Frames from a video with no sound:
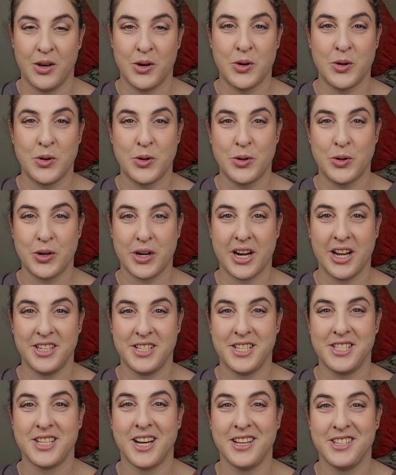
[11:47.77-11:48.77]

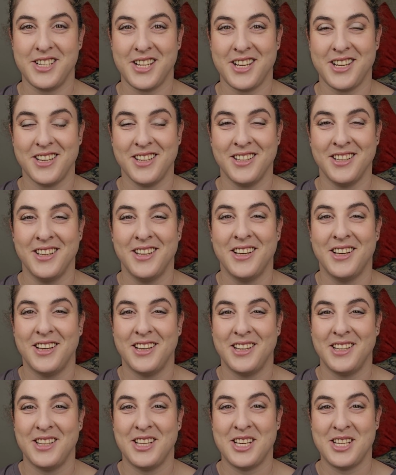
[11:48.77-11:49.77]
Alrighty-tighty.
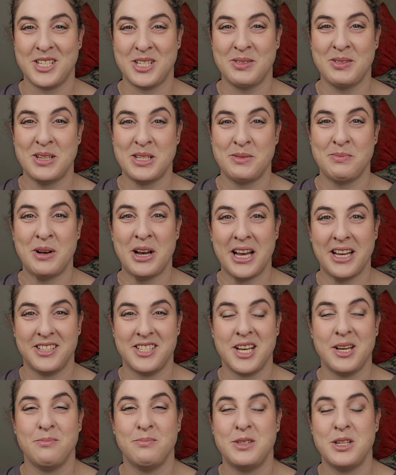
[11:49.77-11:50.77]
This was my
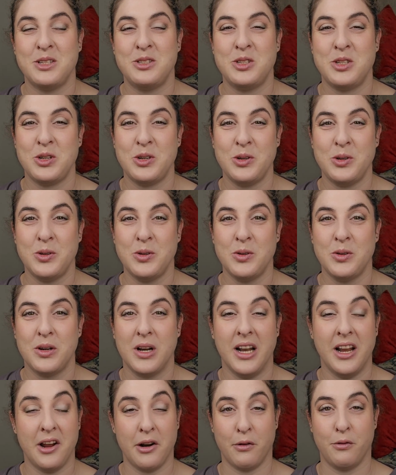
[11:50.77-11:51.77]
attempt to
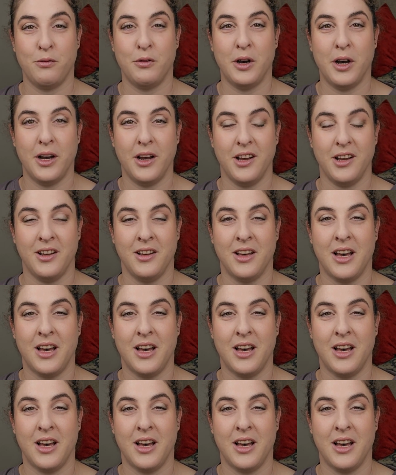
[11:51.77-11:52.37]
clarify